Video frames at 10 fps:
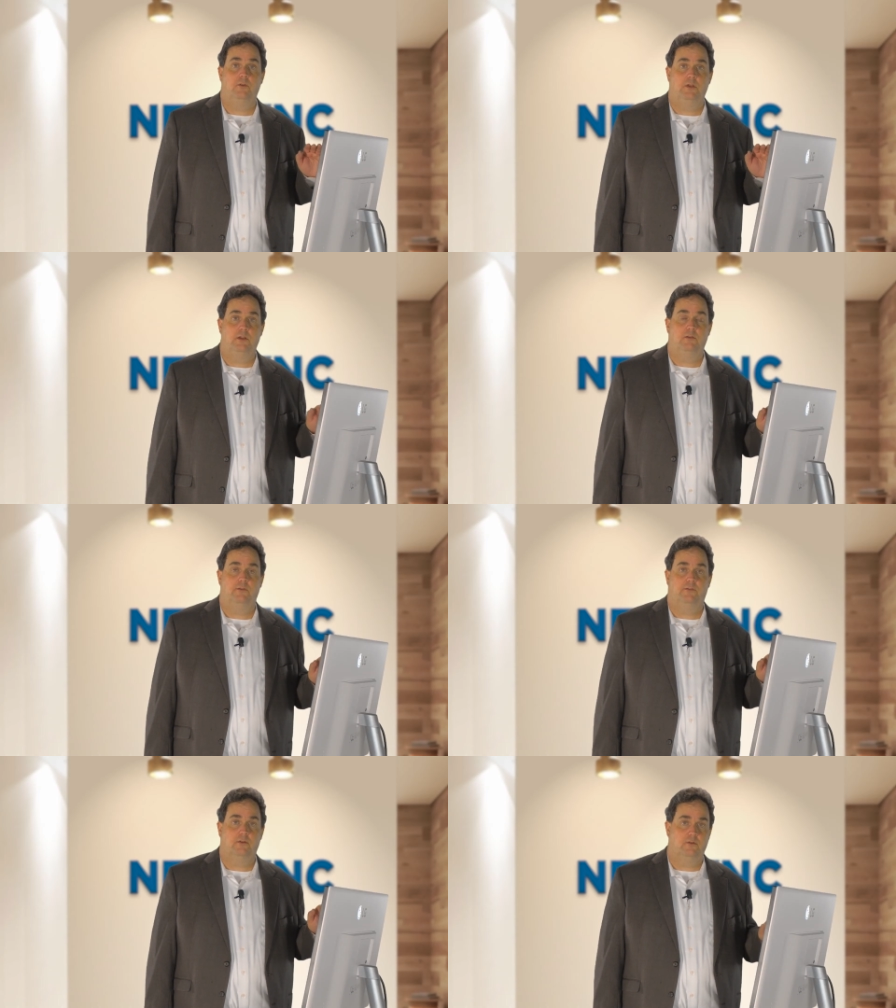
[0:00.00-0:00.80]

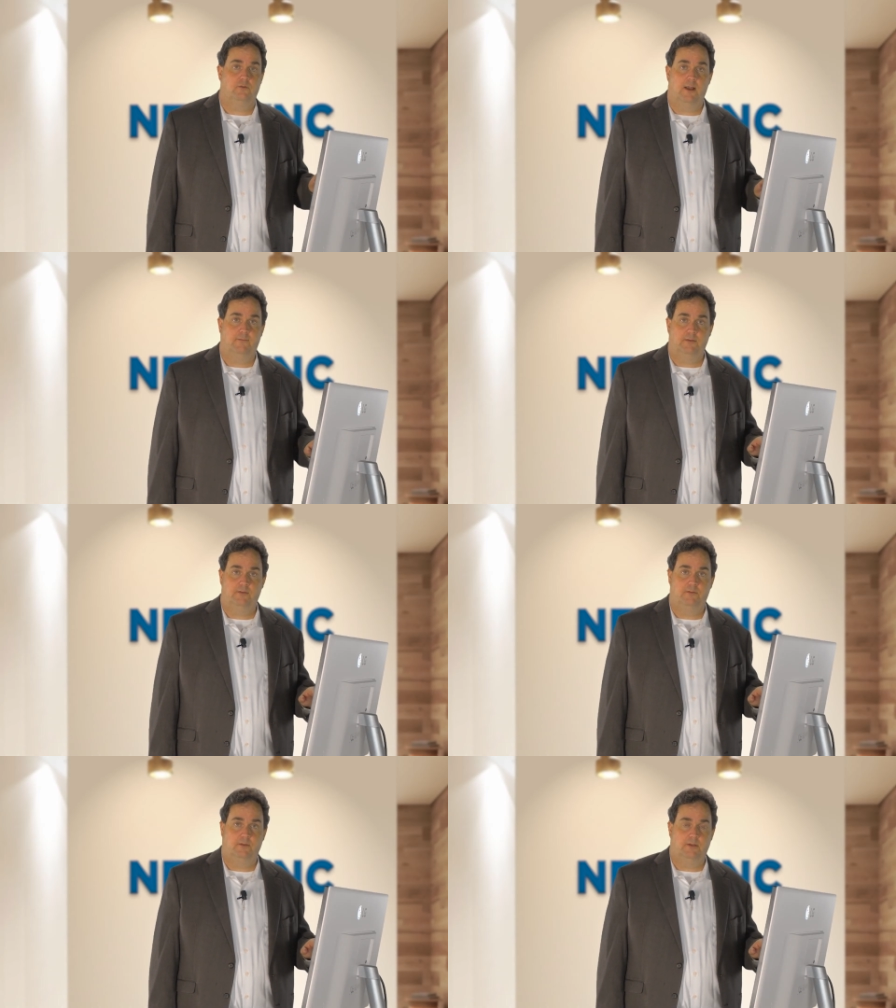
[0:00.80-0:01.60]
use certain graphics
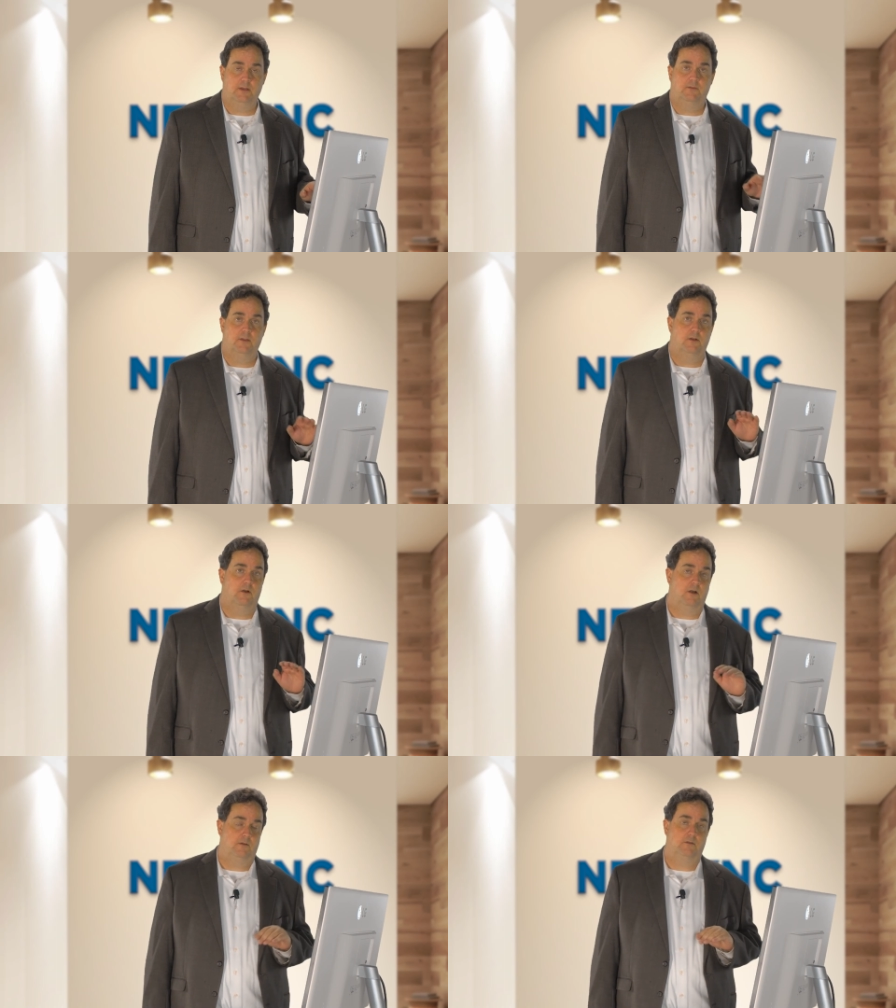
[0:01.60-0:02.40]
utilities that
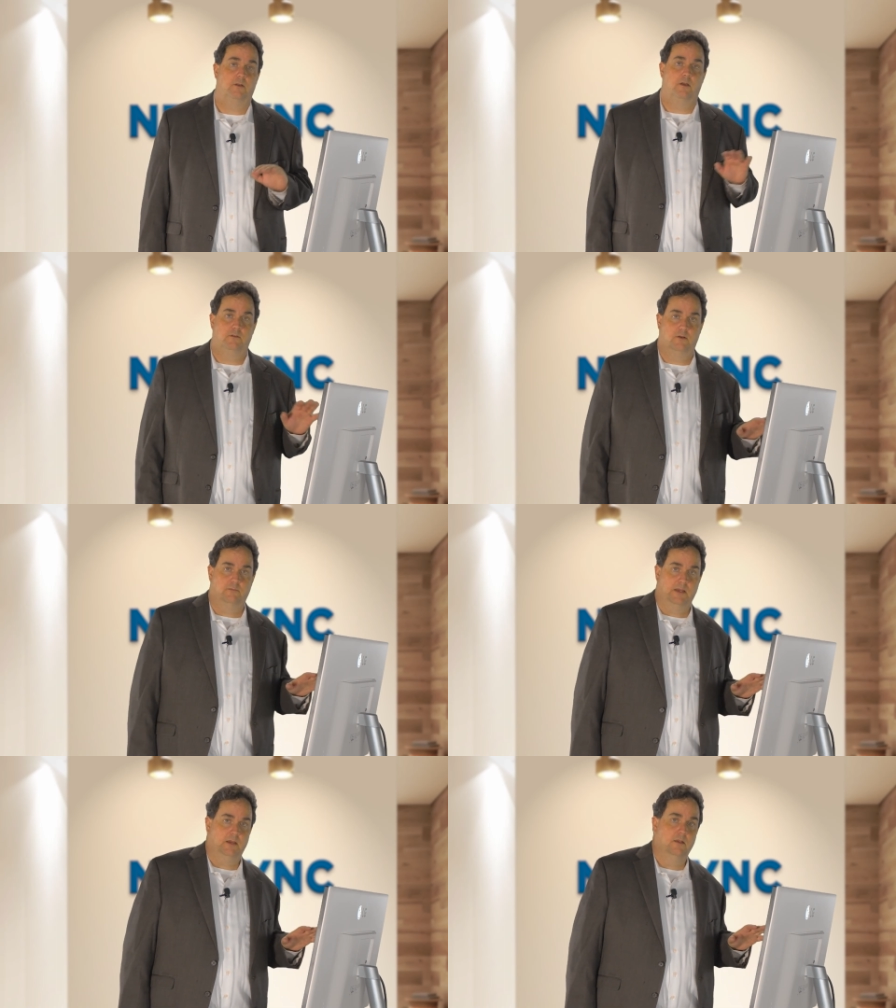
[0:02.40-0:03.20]
aren't
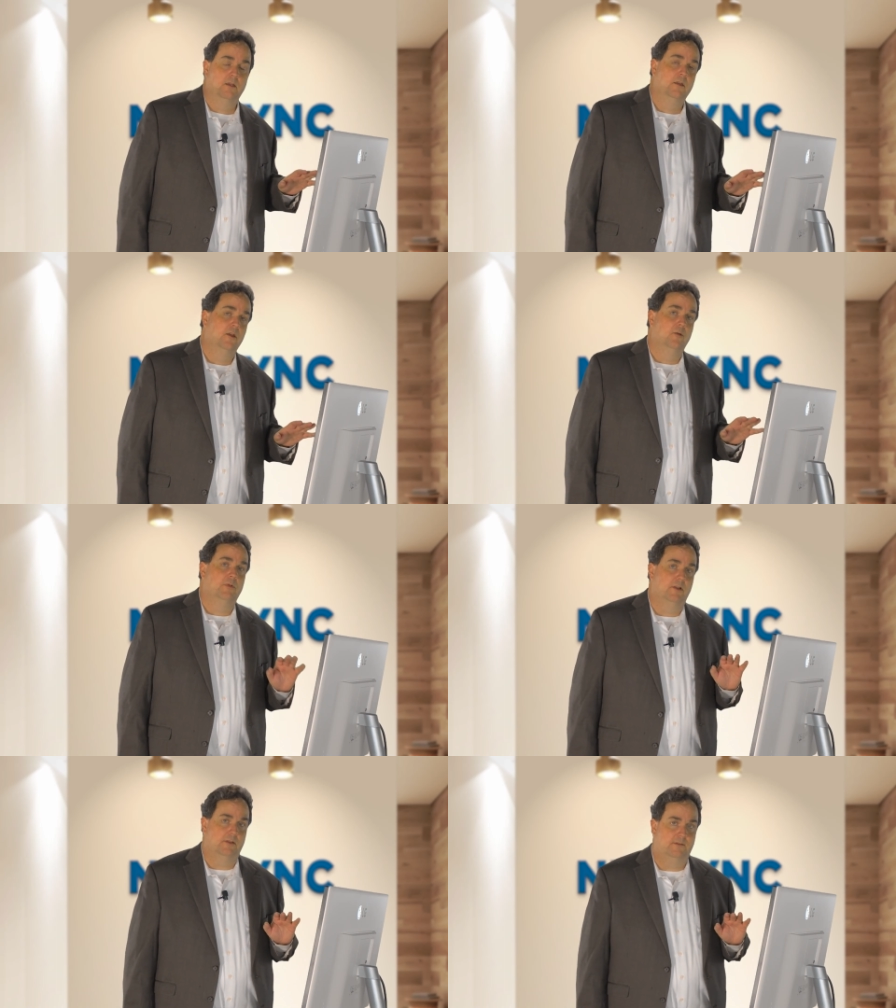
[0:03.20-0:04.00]
Adobe,
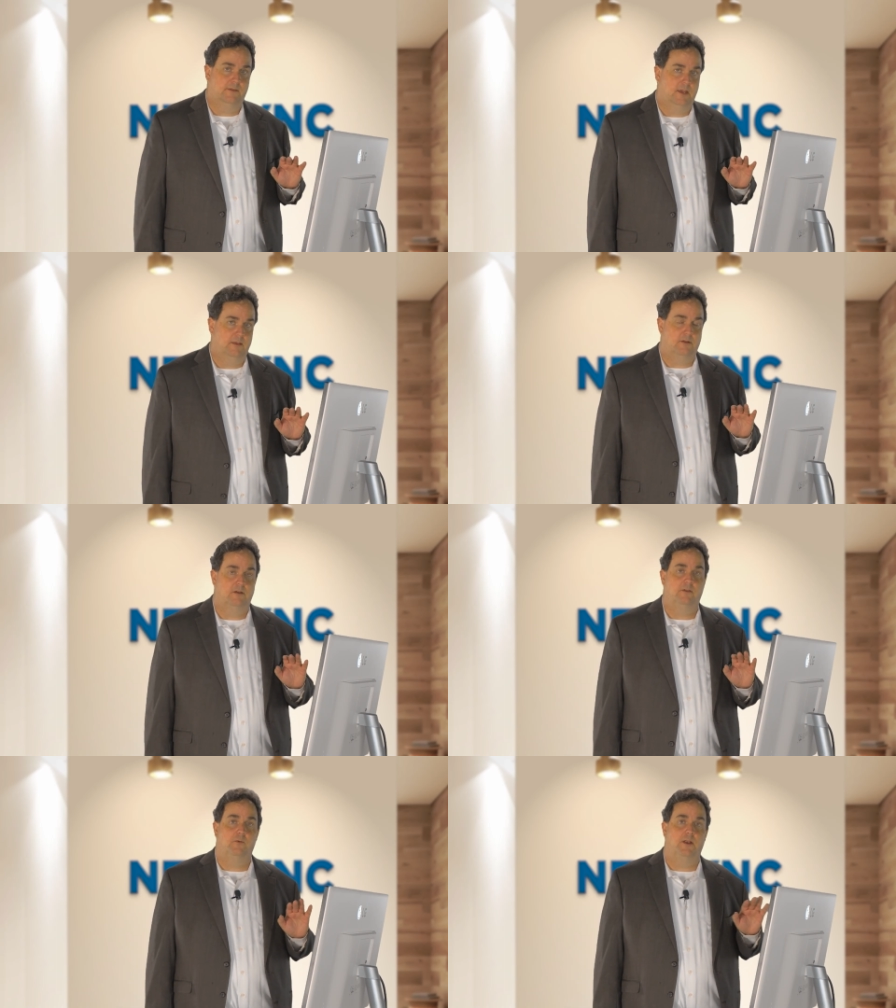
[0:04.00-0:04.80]
but let's say there
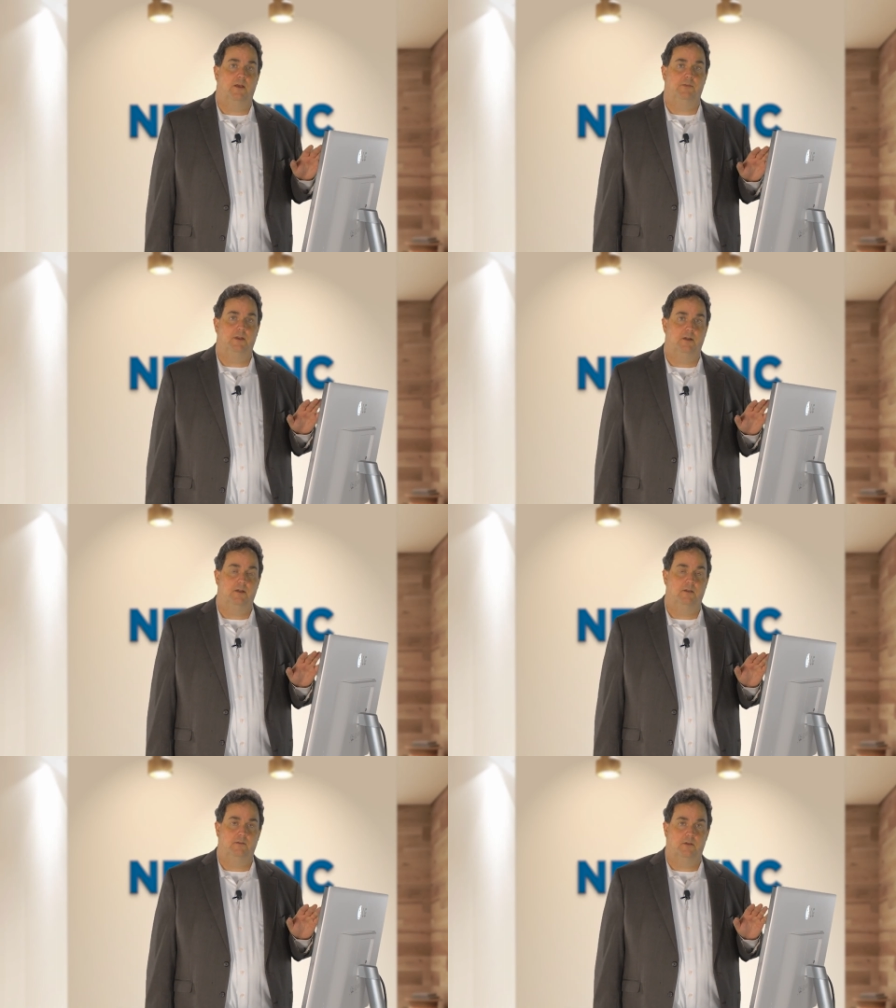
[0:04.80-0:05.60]
is one out there.
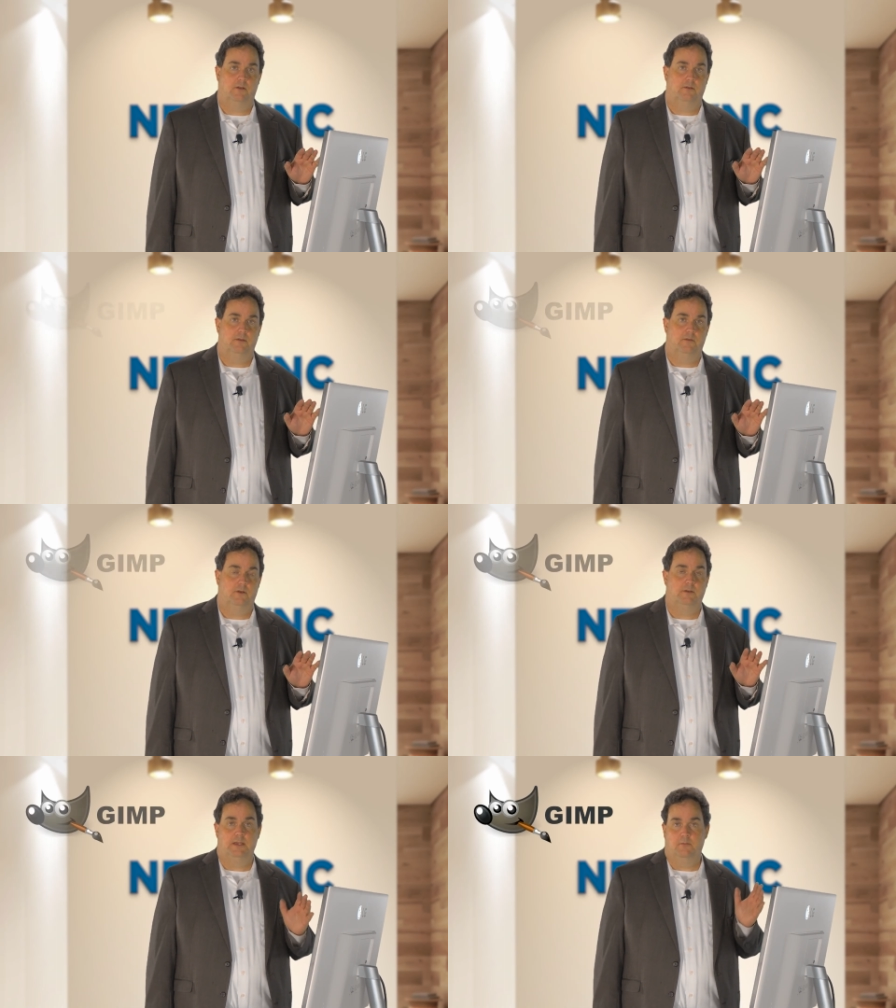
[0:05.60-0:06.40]
It's called
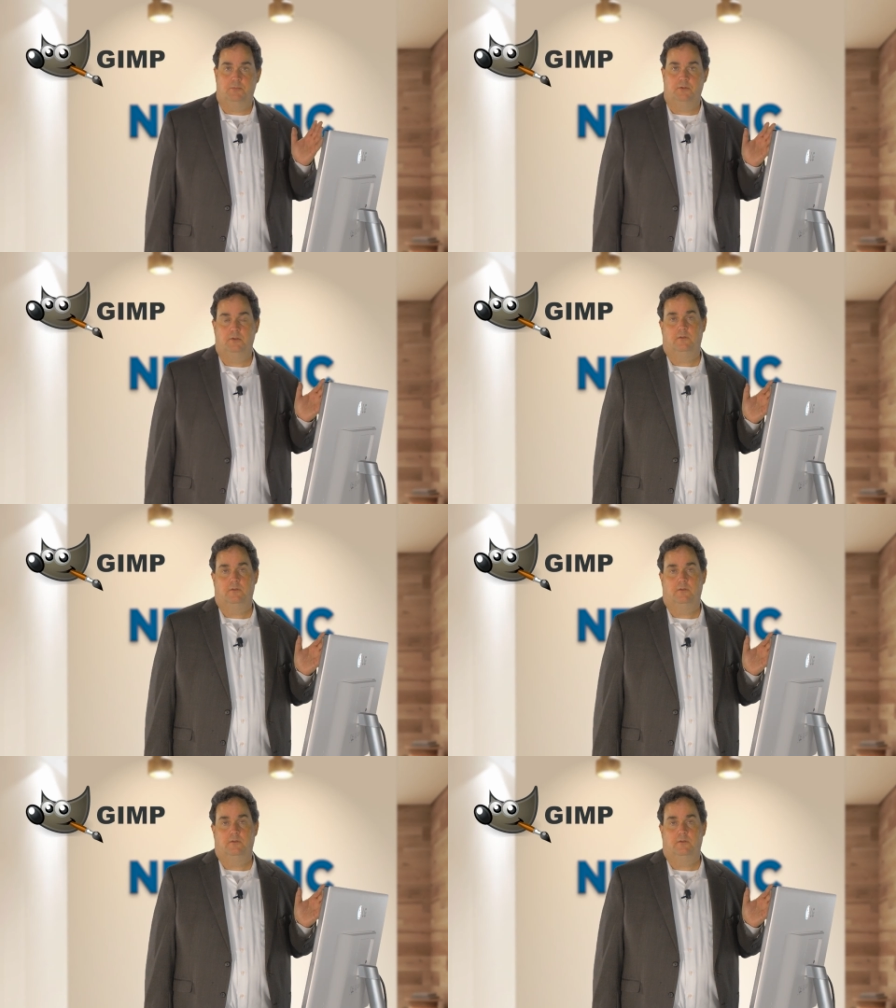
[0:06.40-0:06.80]
GIMP.